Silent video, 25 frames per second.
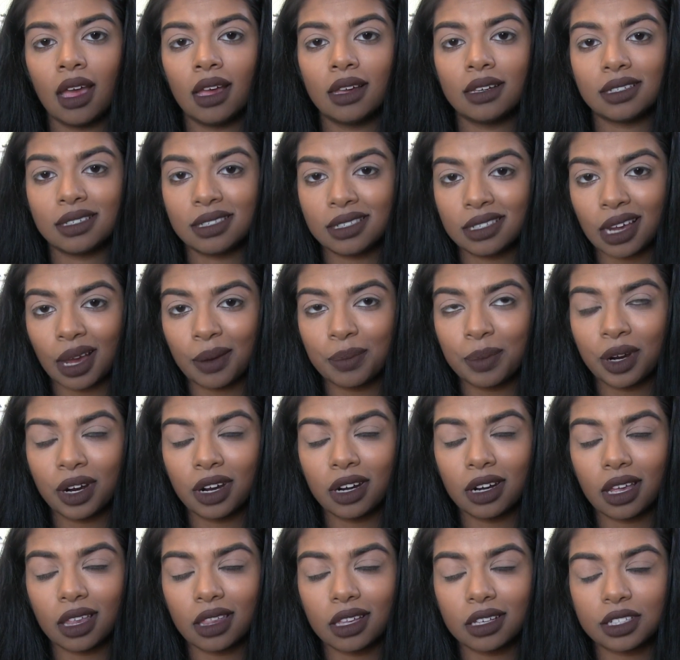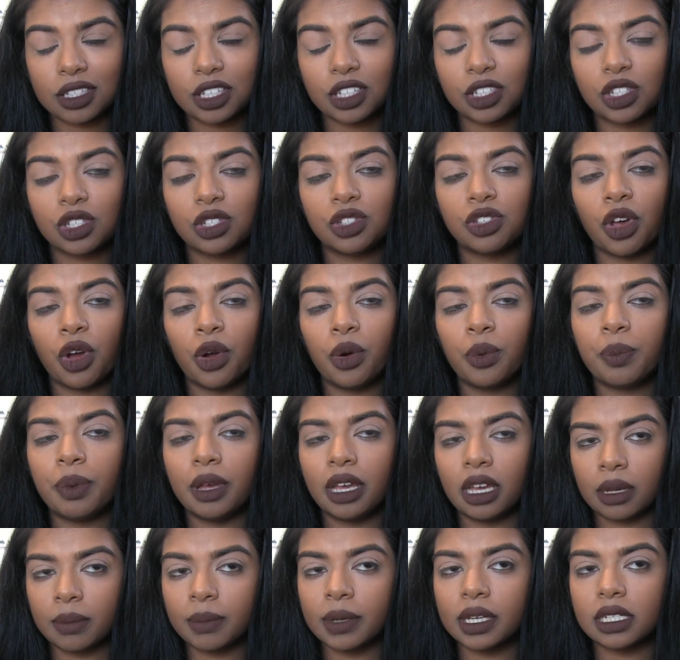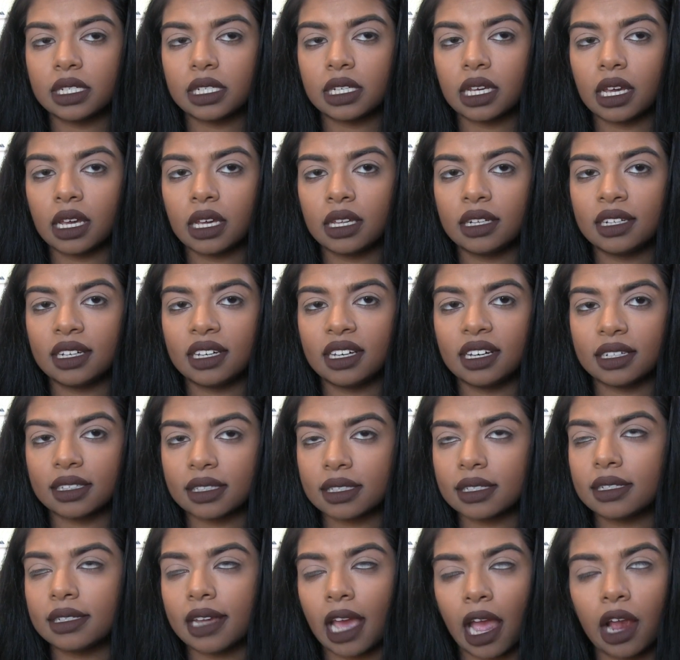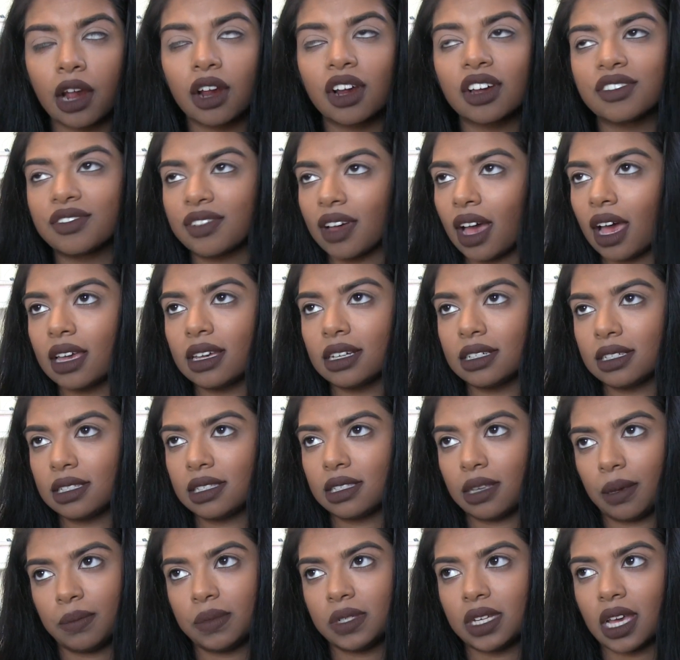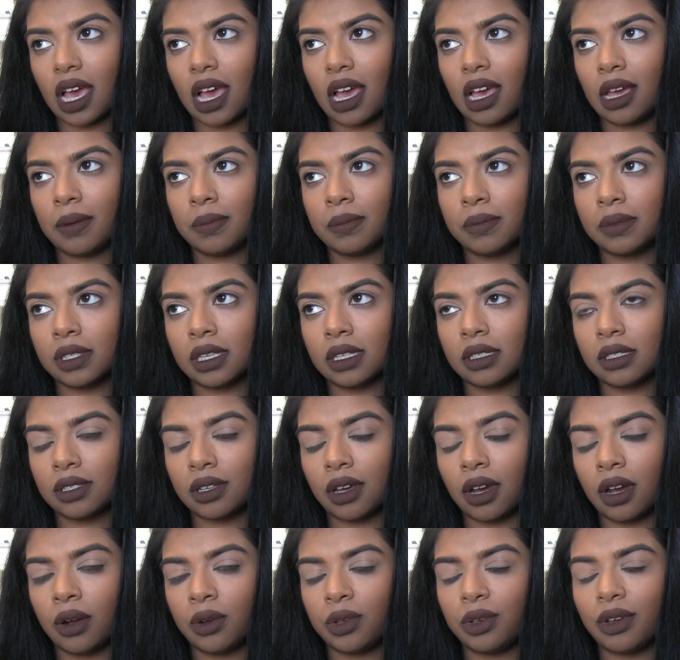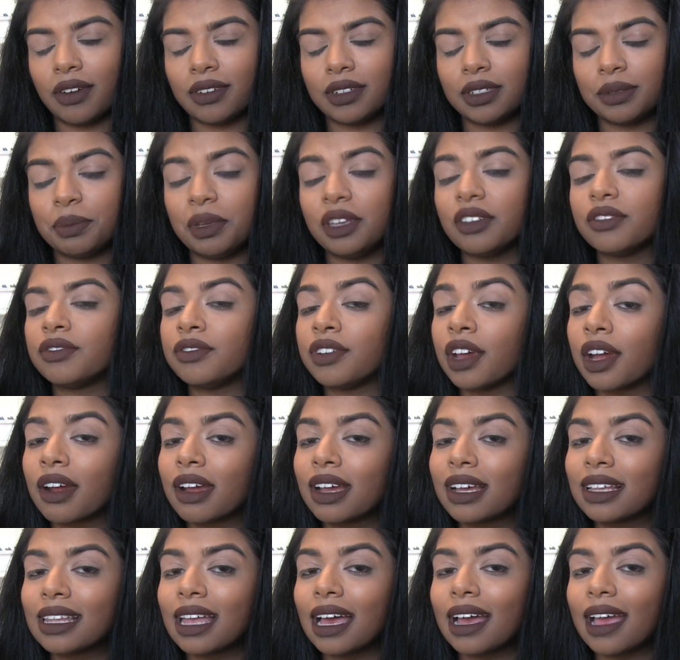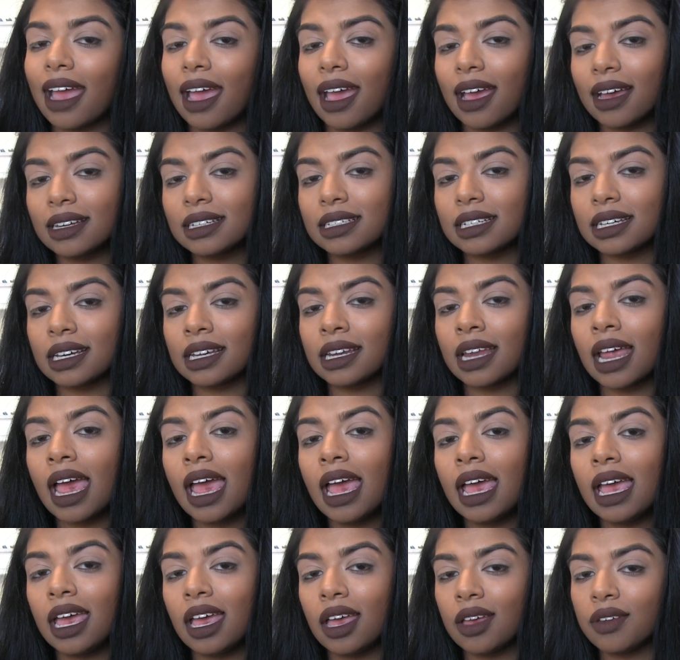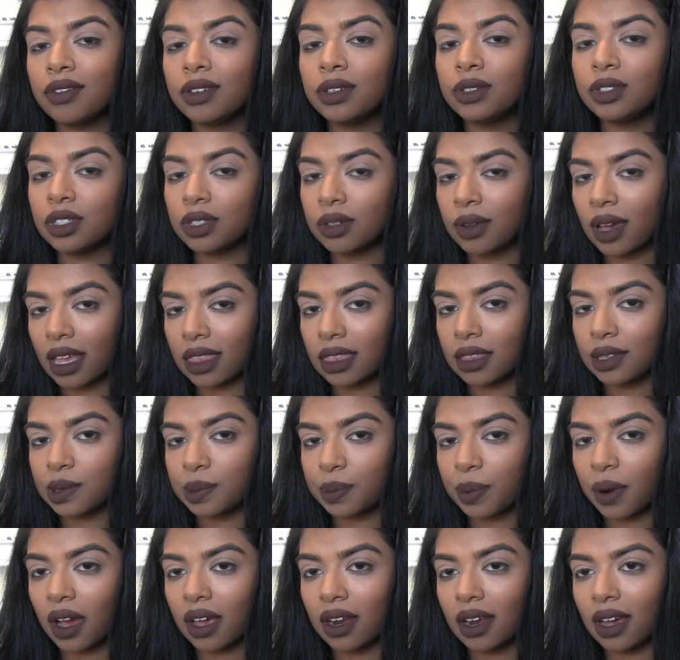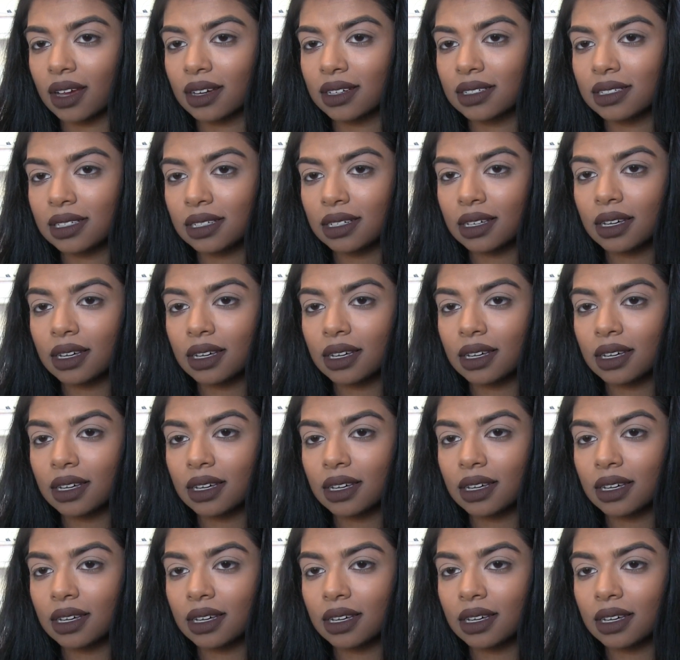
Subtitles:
Stubborn. This is so pigmented, it's terrifying sometimes, so you have to be very light-handed if you do get this product.